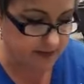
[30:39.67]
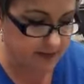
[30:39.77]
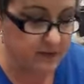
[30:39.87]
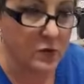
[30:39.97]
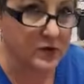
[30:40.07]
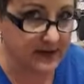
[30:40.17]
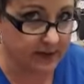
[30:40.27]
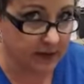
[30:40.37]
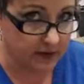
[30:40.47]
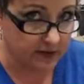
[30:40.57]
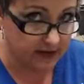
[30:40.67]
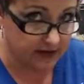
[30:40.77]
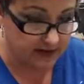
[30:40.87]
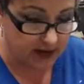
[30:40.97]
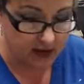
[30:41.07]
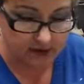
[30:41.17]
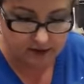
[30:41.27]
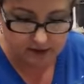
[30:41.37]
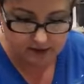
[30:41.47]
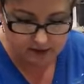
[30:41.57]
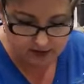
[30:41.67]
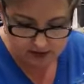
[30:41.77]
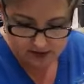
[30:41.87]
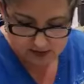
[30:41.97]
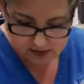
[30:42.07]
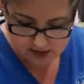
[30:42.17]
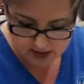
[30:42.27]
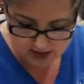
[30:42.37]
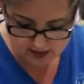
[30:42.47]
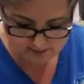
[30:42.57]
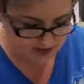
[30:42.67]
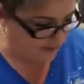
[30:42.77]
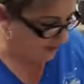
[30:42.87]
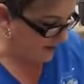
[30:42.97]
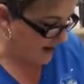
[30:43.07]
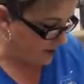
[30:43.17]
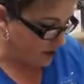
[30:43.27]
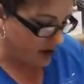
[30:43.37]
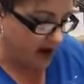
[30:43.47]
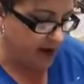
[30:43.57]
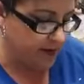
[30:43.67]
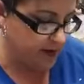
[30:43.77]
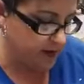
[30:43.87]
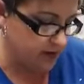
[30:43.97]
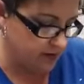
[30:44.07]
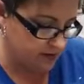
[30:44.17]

be more similar to this color. And then the hammered copper.